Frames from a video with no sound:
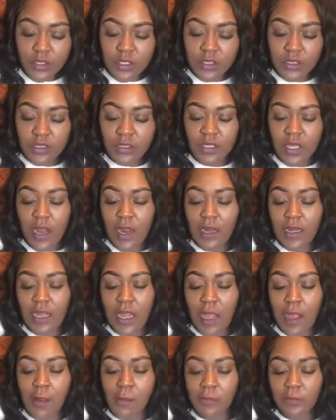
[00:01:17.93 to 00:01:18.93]
Sorry,
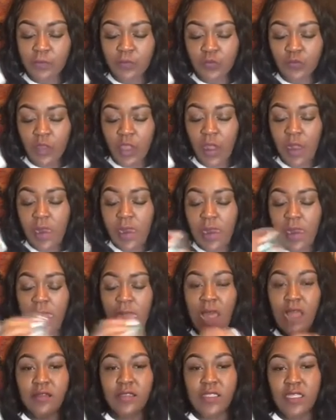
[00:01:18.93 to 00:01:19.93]
y'all.
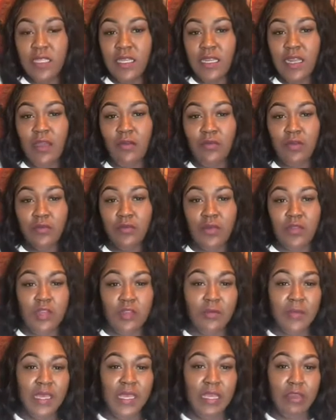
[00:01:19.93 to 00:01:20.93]
I was thinking I wouldn't want no
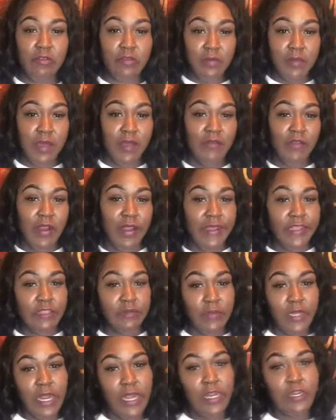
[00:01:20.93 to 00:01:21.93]
mayo with my fries,
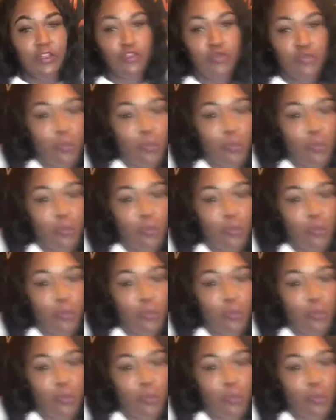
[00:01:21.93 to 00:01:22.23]
but I do.